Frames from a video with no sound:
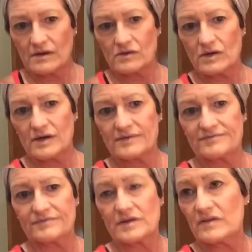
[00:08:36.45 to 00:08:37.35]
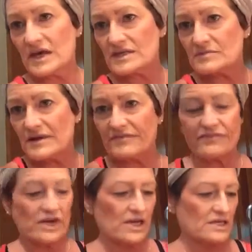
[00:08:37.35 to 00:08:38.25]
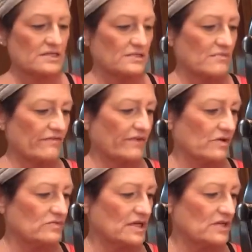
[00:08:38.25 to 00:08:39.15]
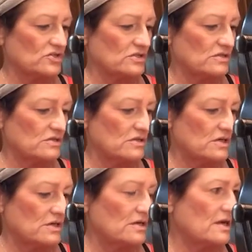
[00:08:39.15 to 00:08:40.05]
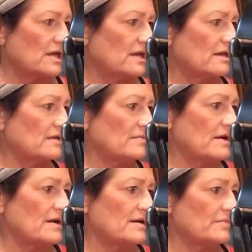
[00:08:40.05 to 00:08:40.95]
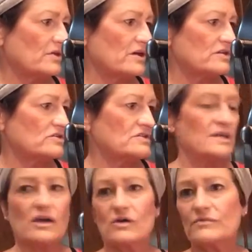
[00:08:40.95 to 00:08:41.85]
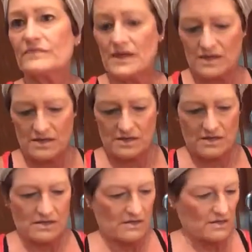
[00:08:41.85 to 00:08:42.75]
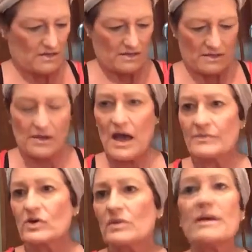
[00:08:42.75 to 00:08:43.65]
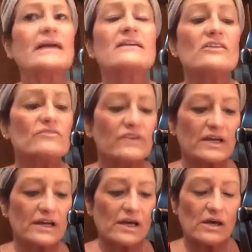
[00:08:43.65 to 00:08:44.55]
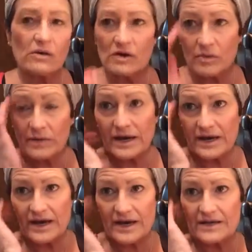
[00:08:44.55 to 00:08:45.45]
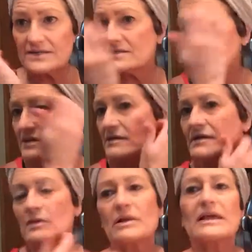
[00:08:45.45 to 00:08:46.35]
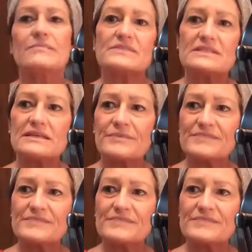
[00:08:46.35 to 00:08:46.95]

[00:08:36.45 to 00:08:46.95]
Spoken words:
Okay. And that is my face, my foundation, and my blush. So I'm going to make another video on my eyes and my lips.